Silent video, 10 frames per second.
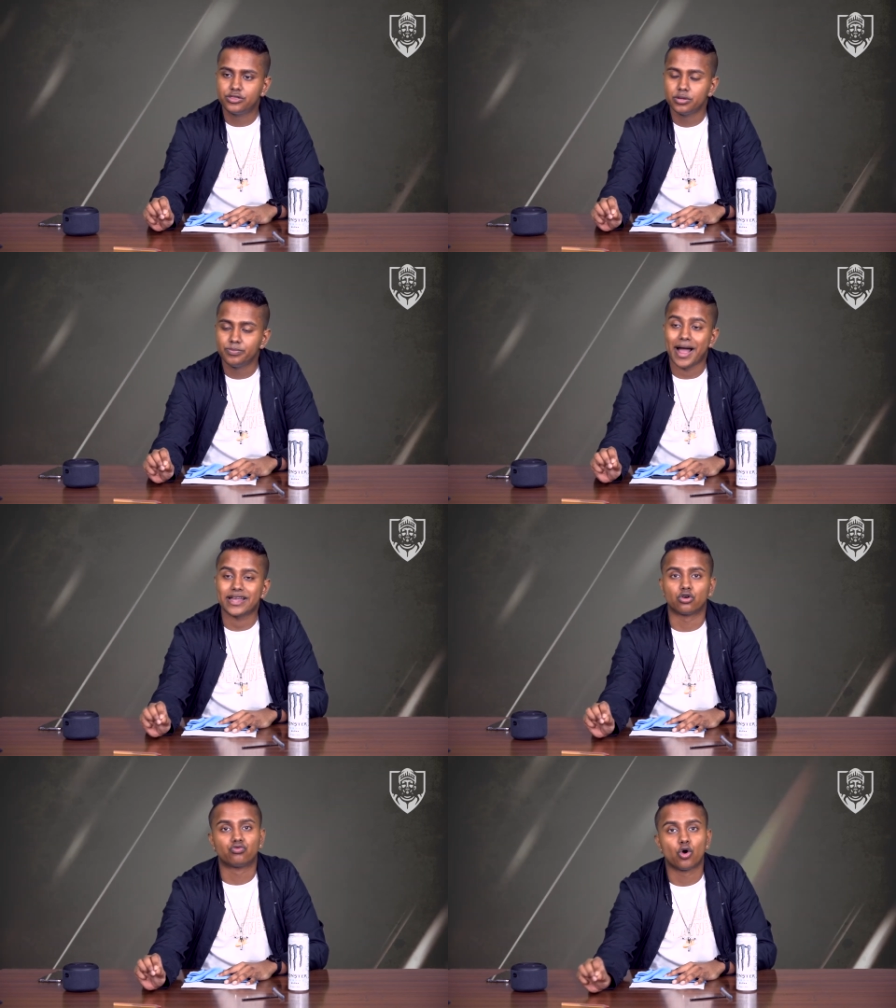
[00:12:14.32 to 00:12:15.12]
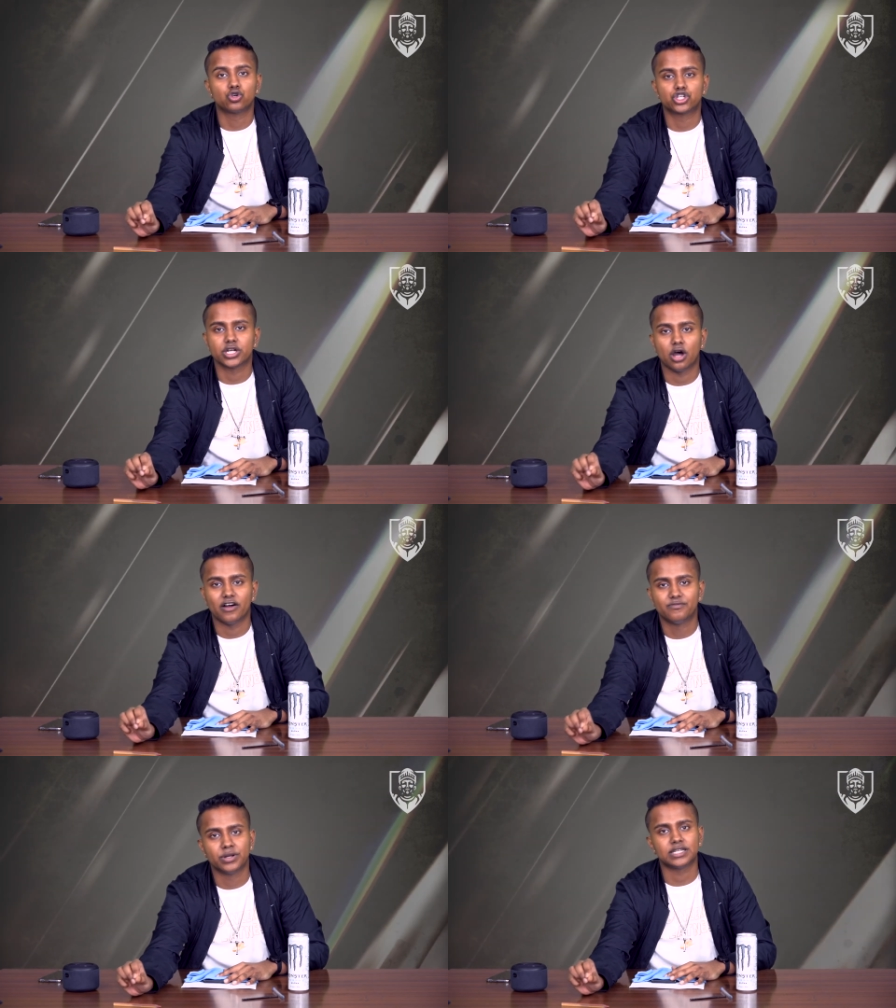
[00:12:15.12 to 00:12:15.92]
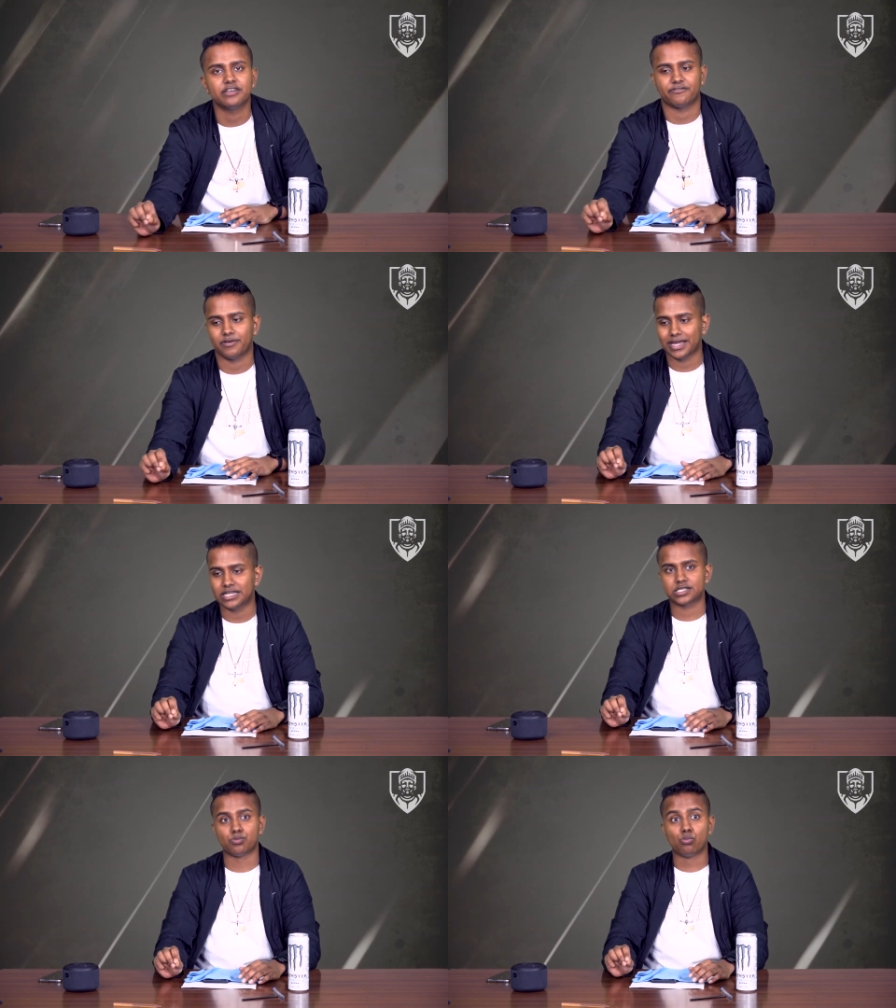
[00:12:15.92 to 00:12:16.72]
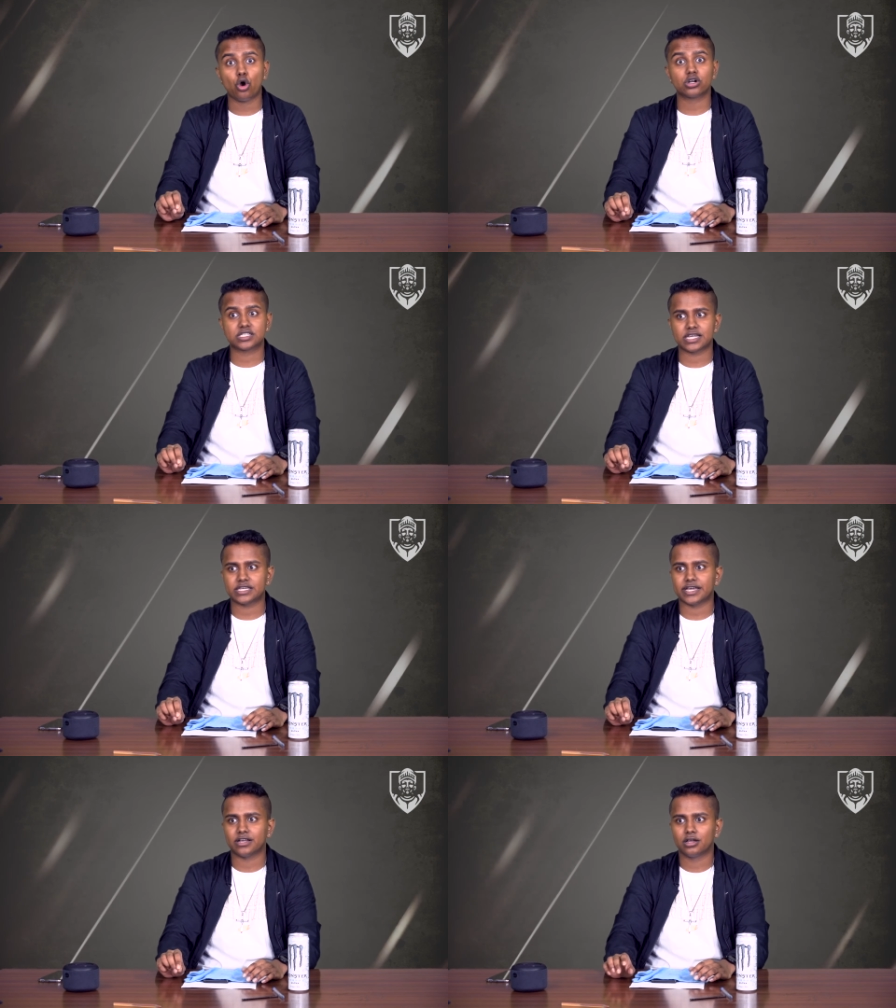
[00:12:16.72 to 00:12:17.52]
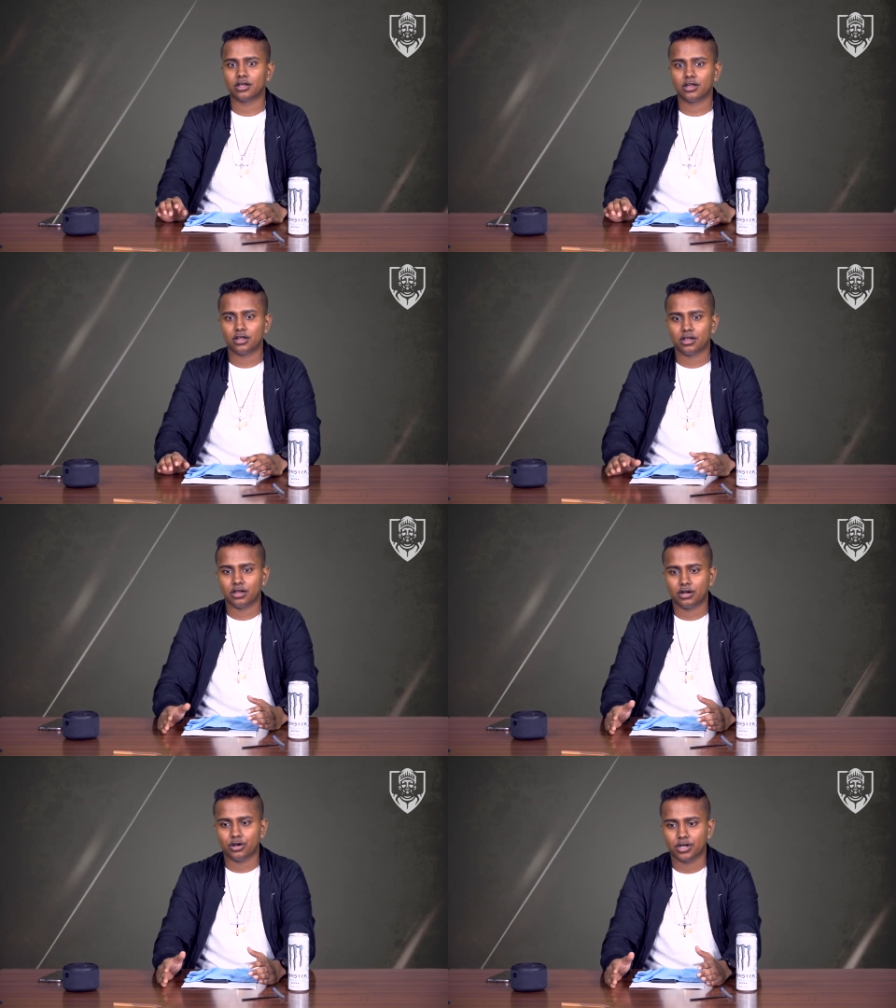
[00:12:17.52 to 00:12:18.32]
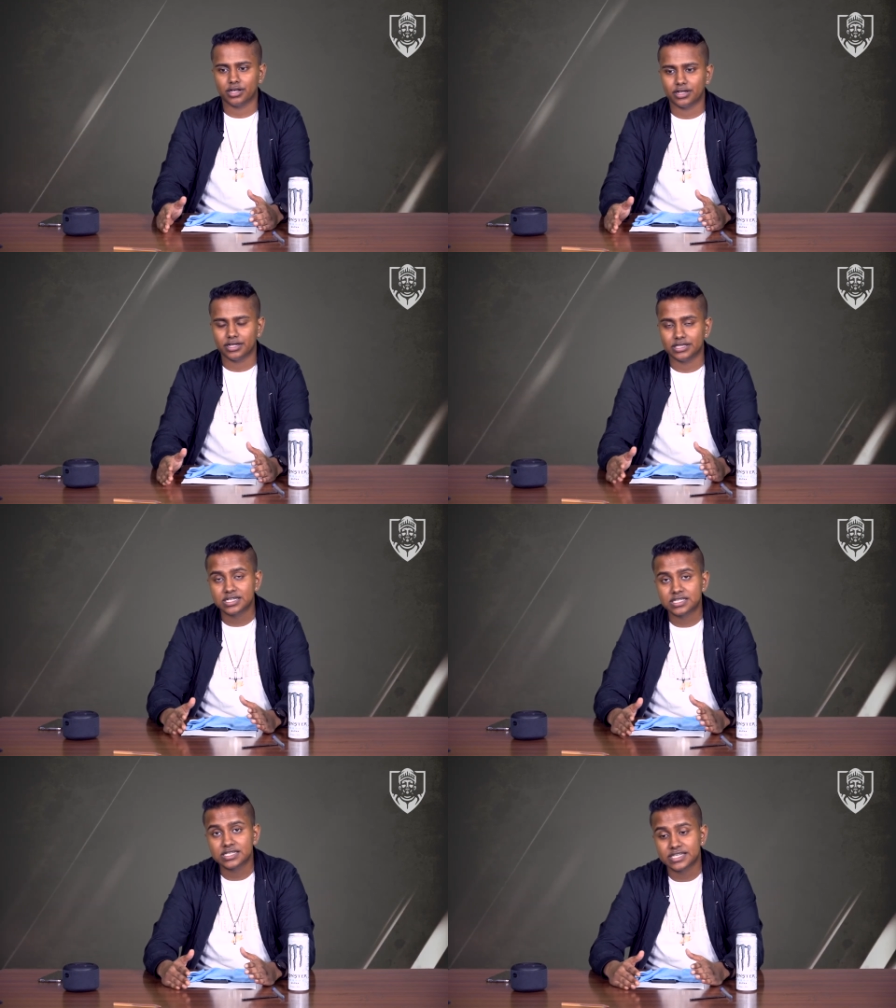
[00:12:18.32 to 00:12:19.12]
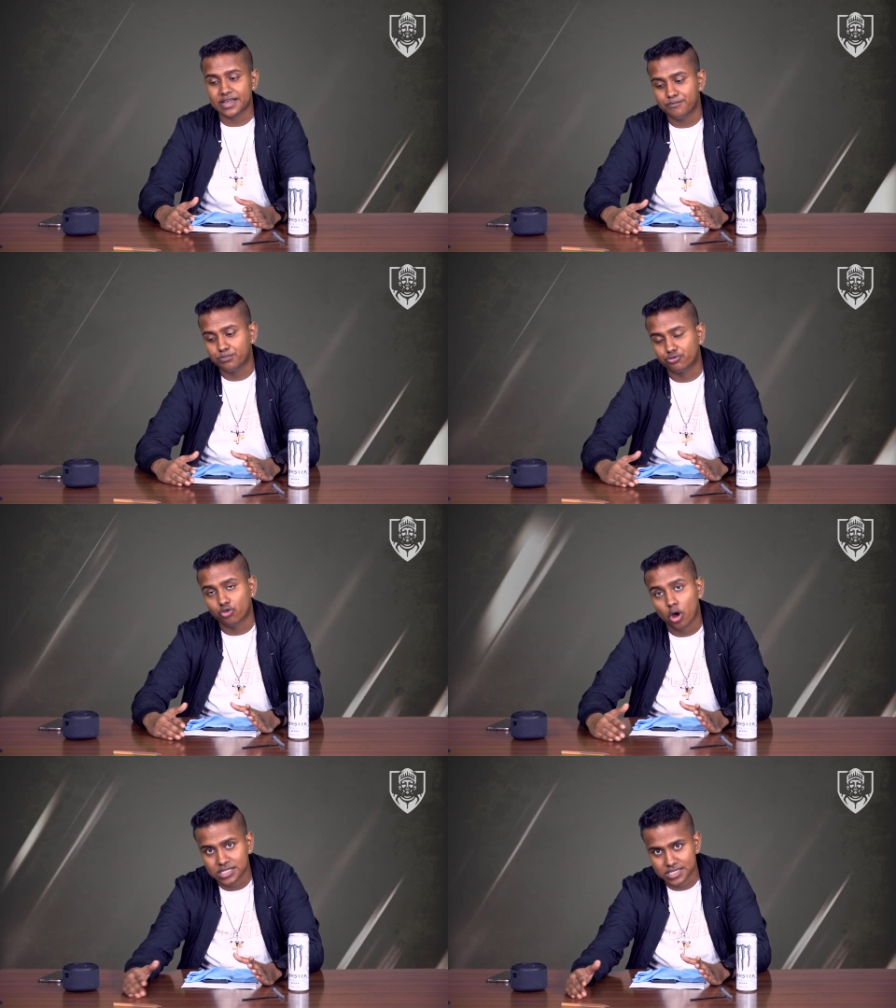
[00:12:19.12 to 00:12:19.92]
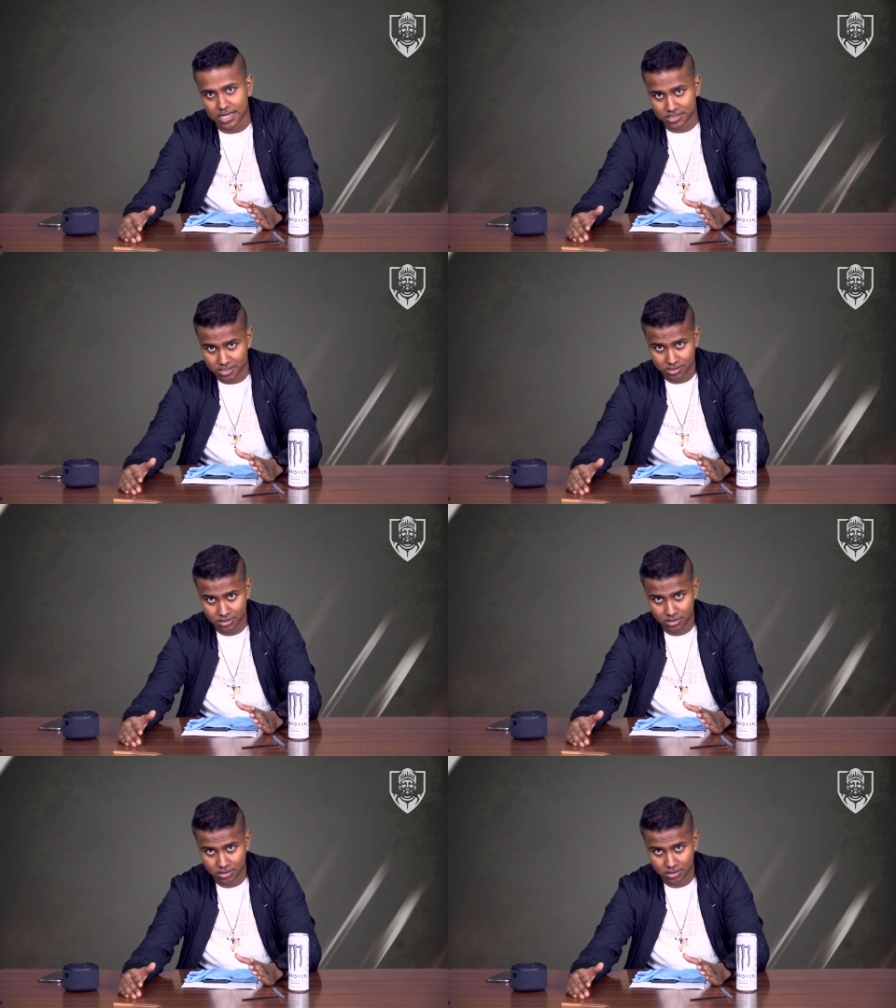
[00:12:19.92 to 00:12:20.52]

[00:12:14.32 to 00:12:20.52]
my erosion of belief. It's more saying this is a process.